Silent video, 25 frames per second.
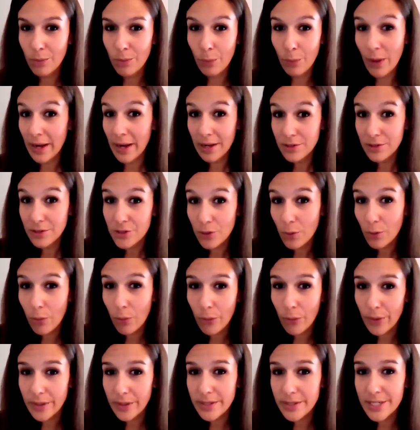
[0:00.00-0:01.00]
went into
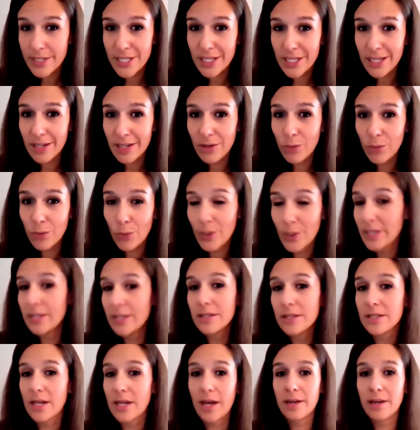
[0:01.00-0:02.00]
quarantine, we
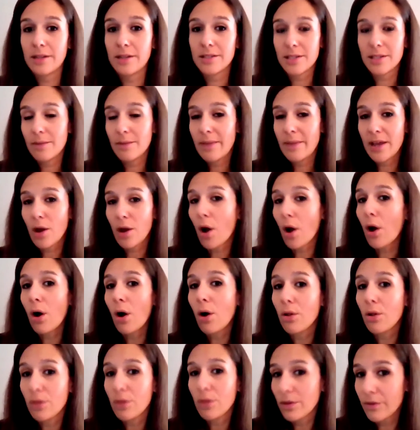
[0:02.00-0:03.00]
decided to make
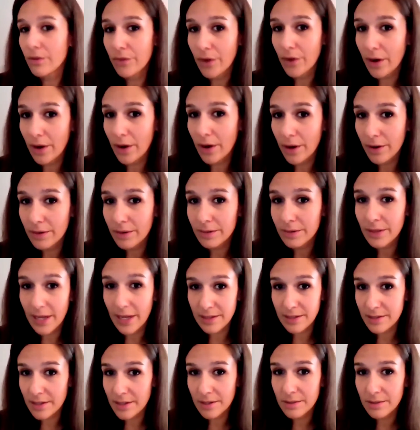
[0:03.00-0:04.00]
all of our
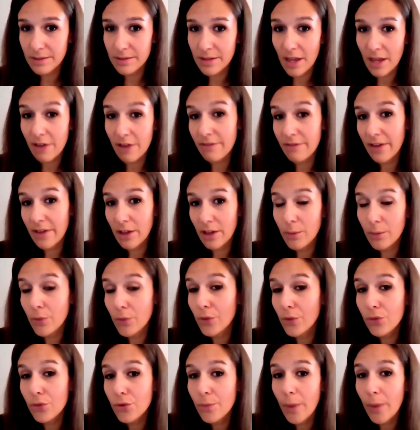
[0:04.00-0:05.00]
lessons
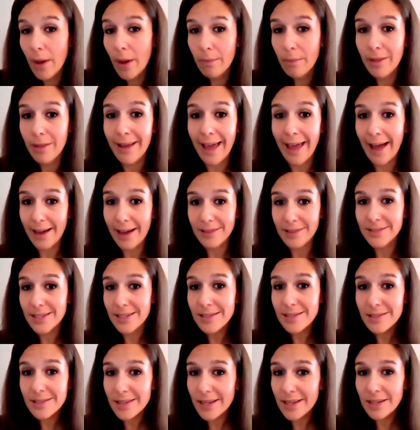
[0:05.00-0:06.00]
available through public
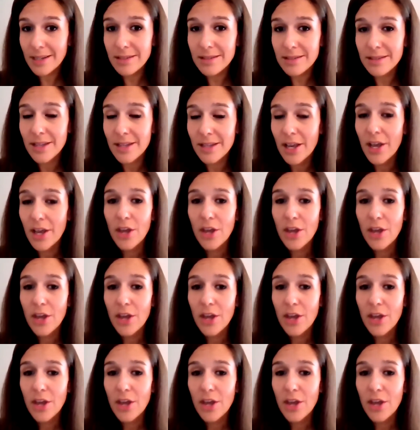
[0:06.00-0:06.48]
access links.